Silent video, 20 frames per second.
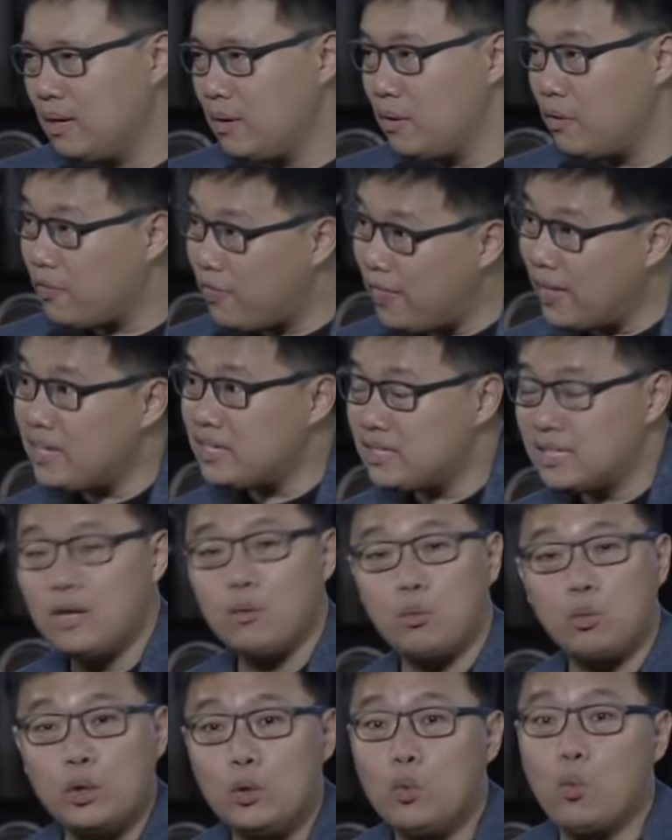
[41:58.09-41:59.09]
Things
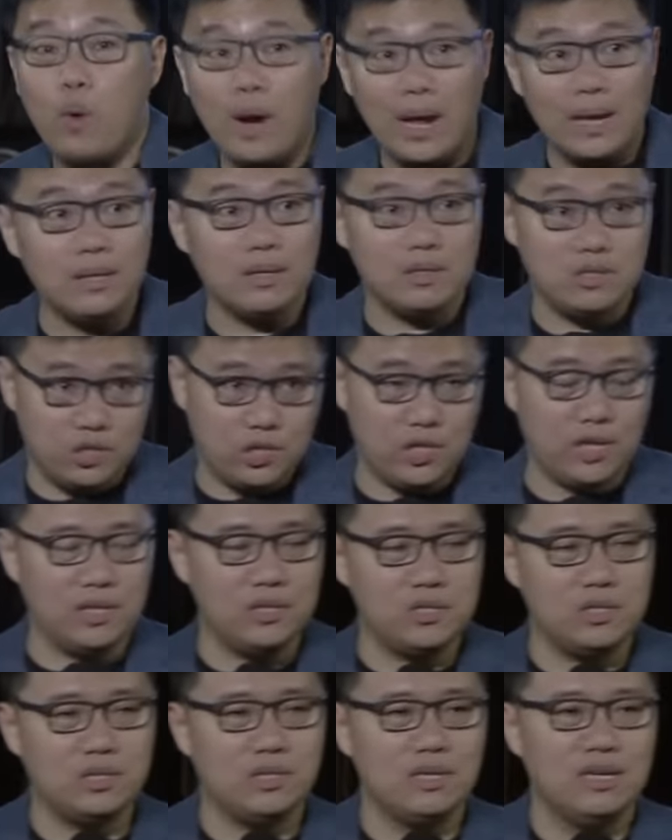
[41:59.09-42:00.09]
that we want,
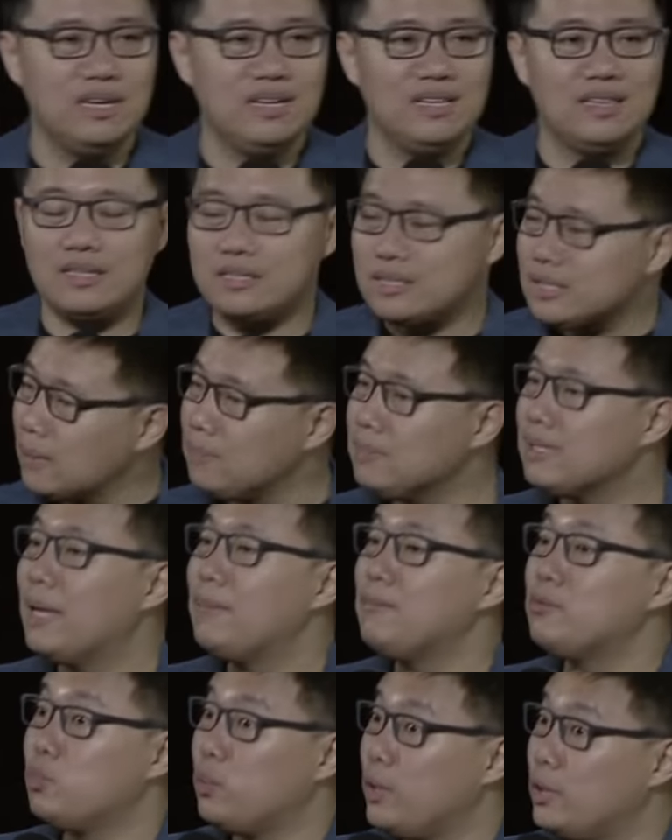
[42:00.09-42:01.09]
church, that
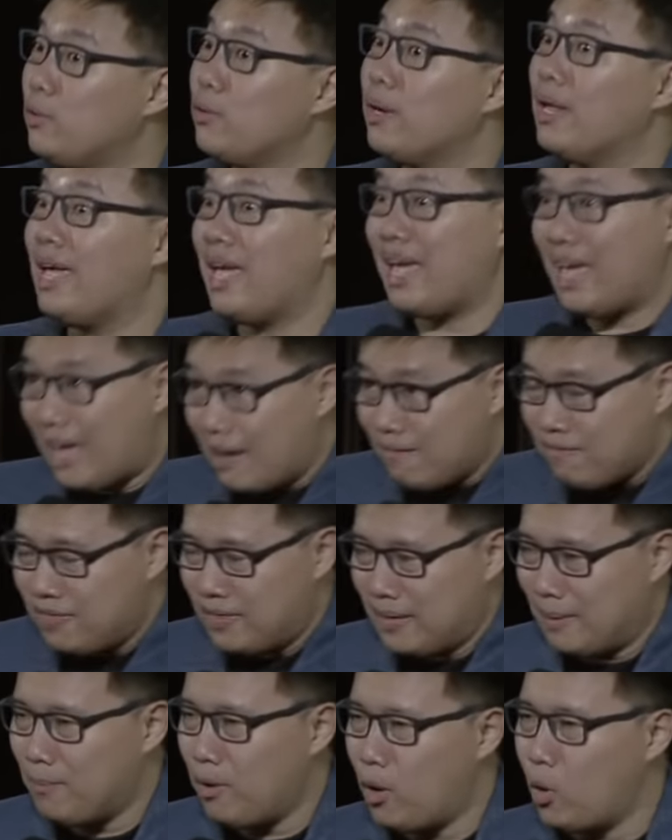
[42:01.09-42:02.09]
sometimes we don't have
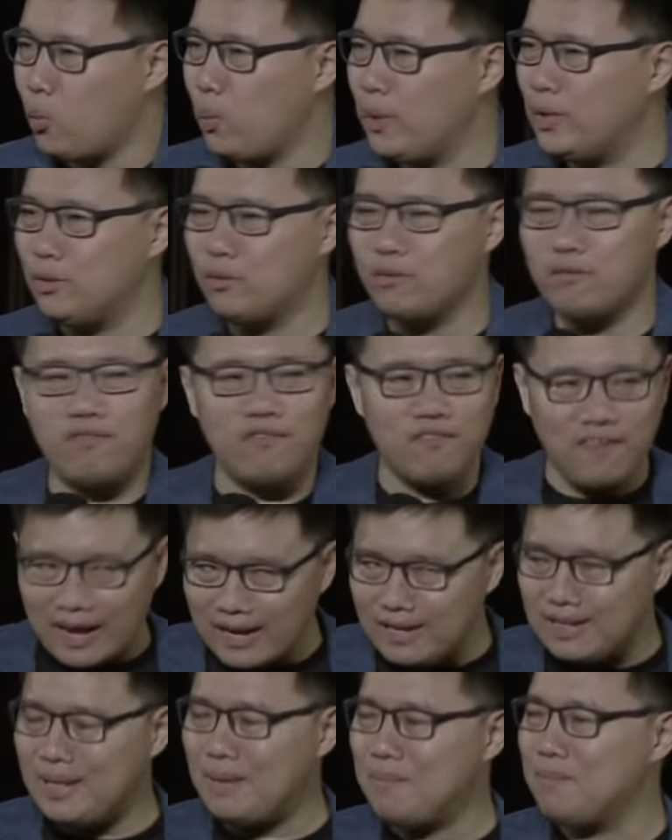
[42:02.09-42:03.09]
them or we don't
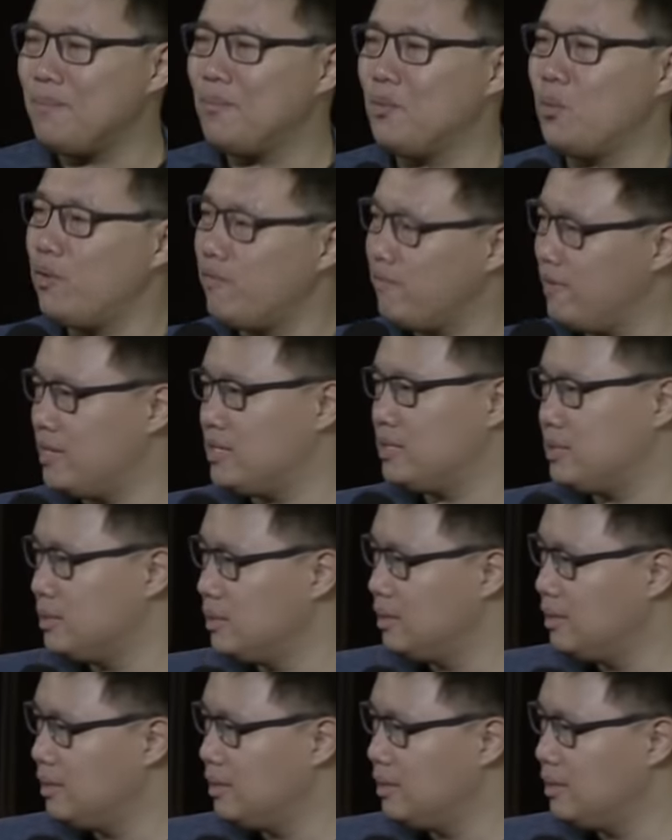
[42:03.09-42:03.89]
find them with us.